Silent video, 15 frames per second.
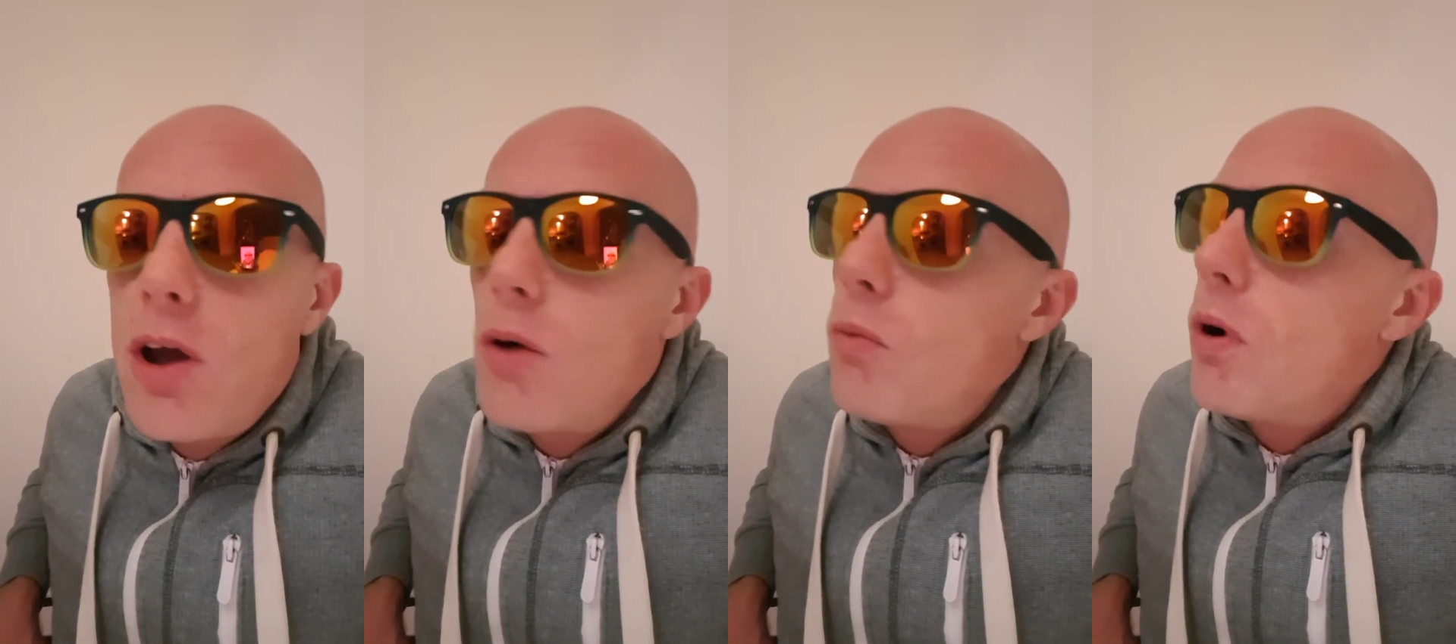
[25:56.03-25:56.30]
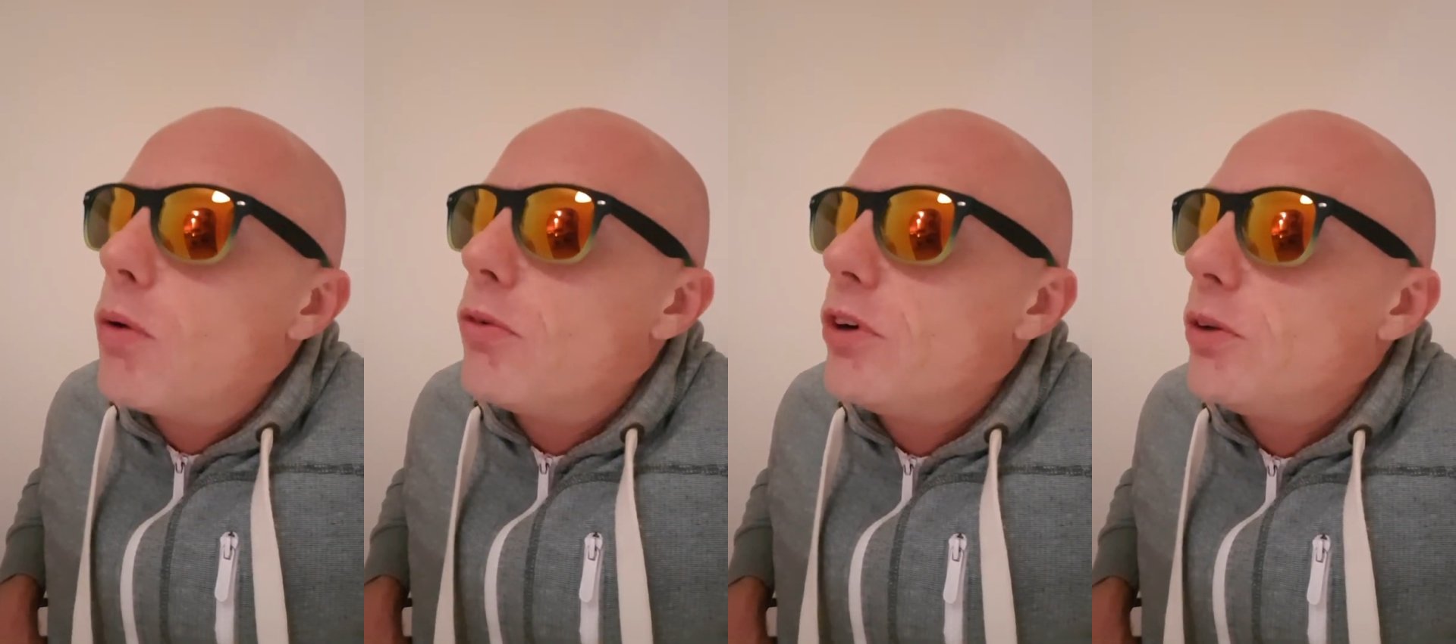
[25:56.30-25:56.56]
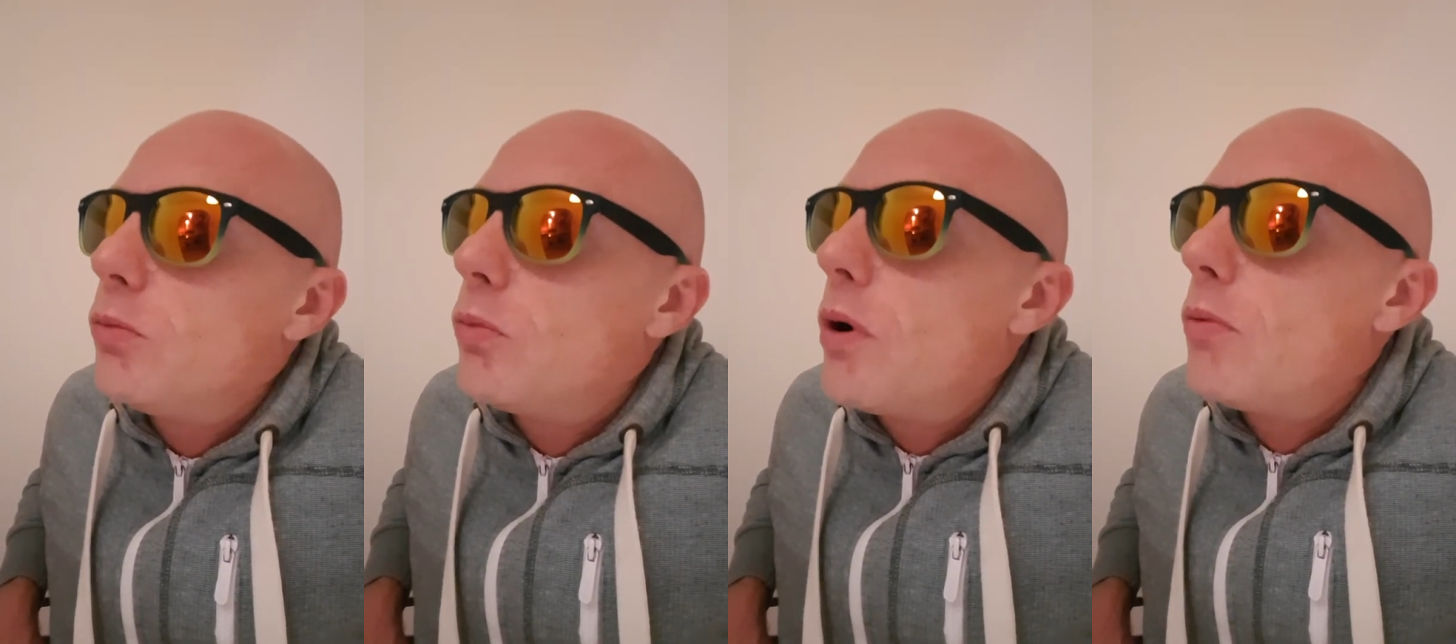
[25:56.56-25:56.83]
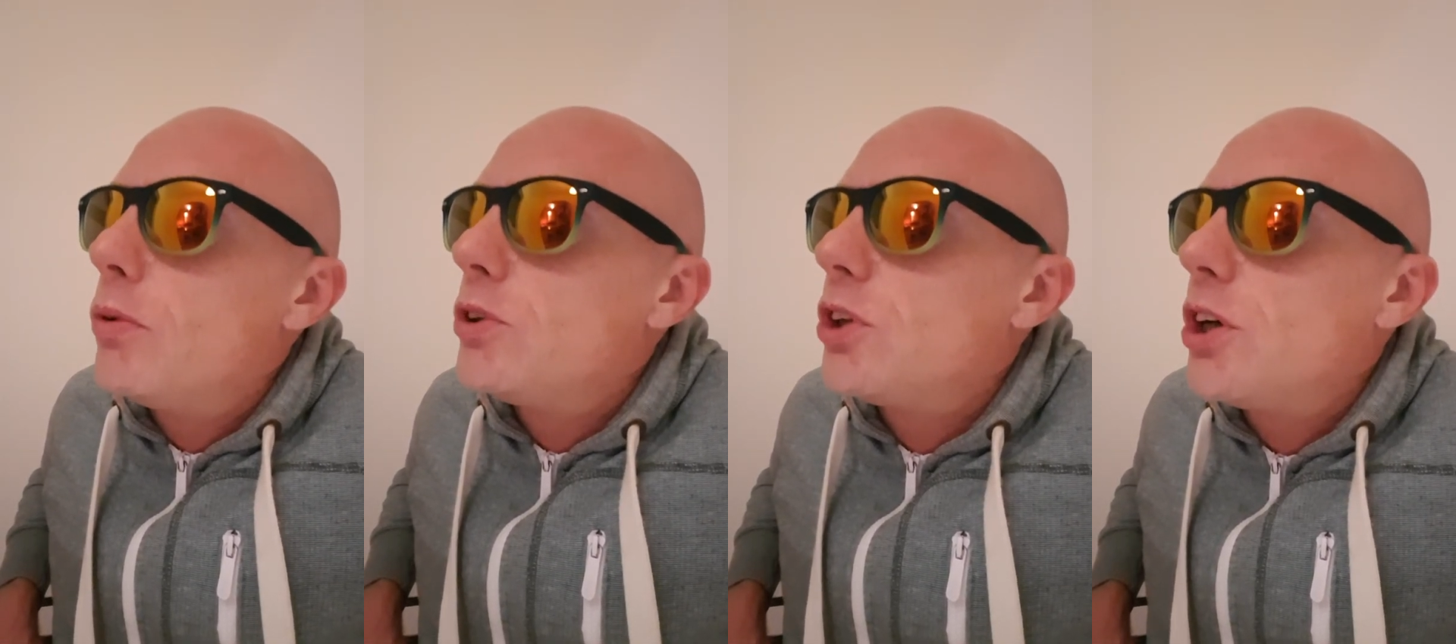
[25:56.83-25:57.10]
What
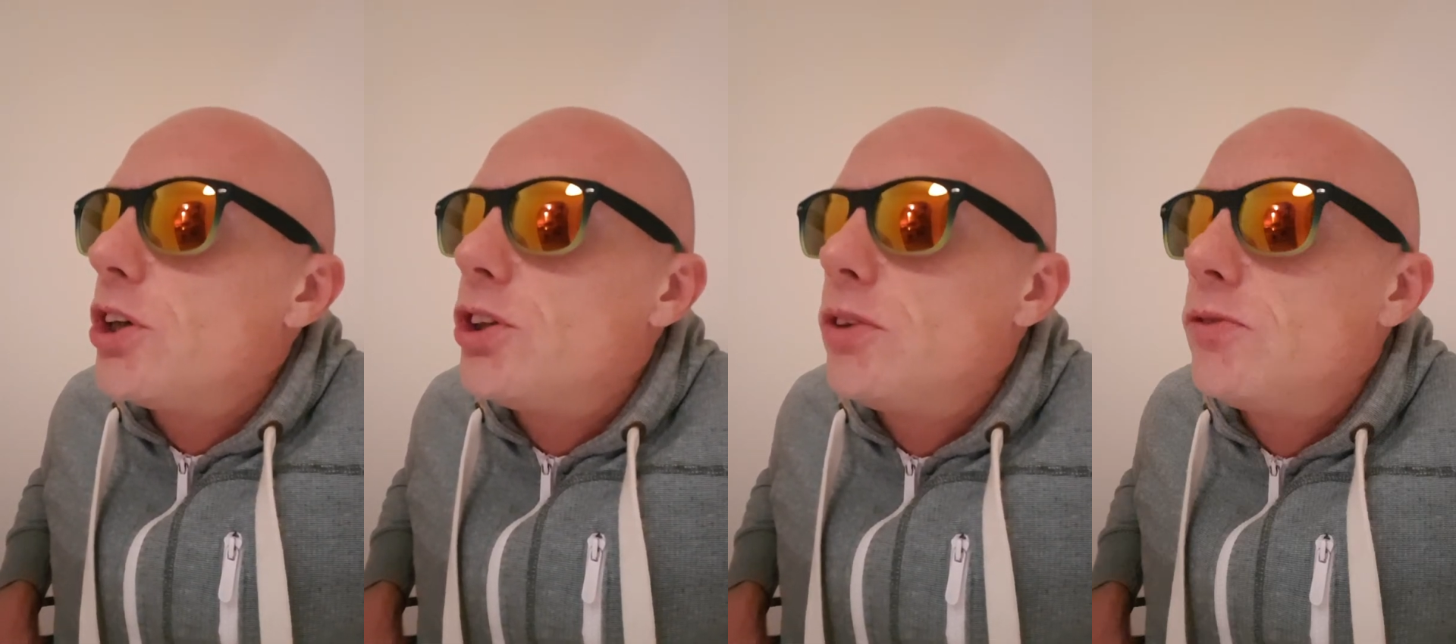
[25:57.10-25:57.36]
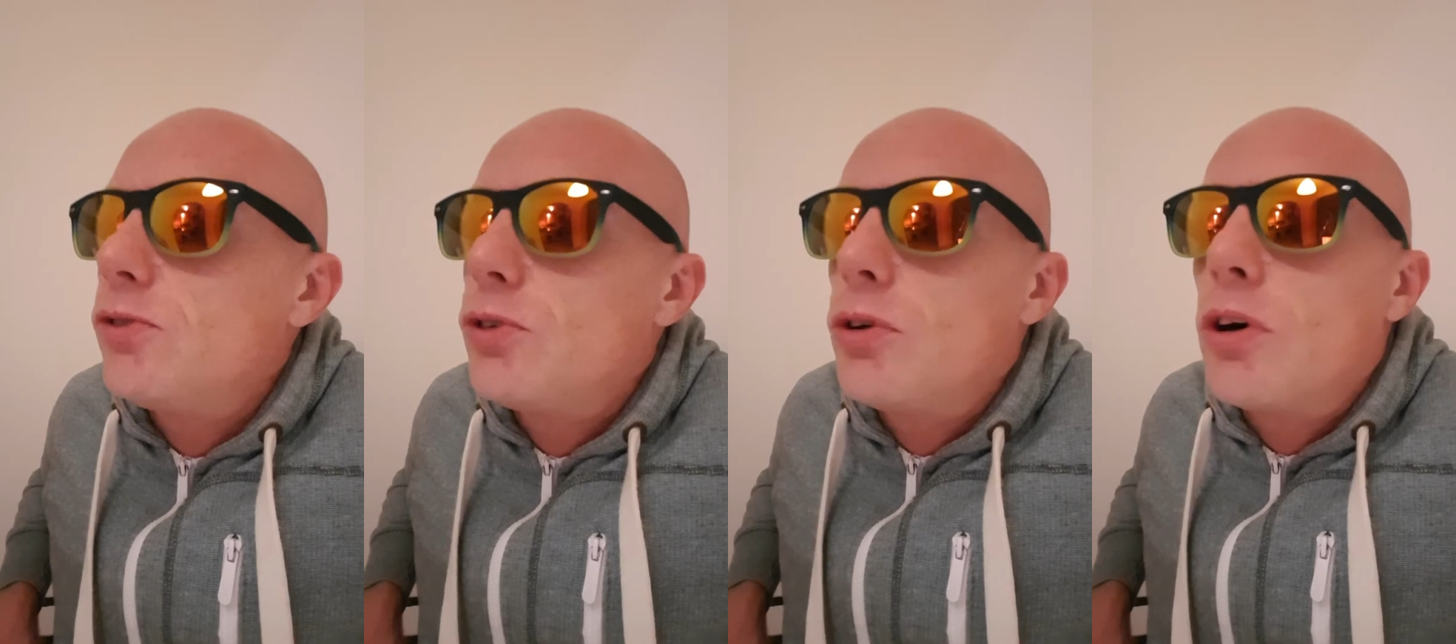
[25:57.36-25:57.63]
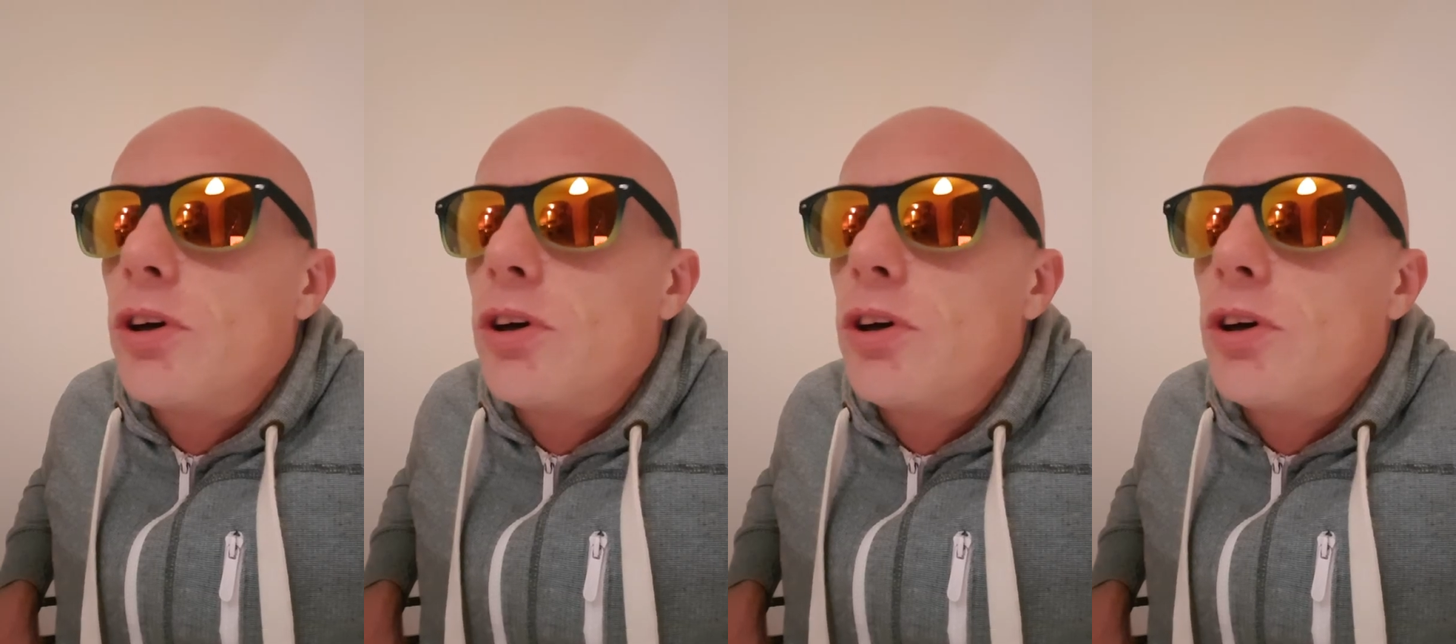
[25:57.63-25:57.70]
we're searching for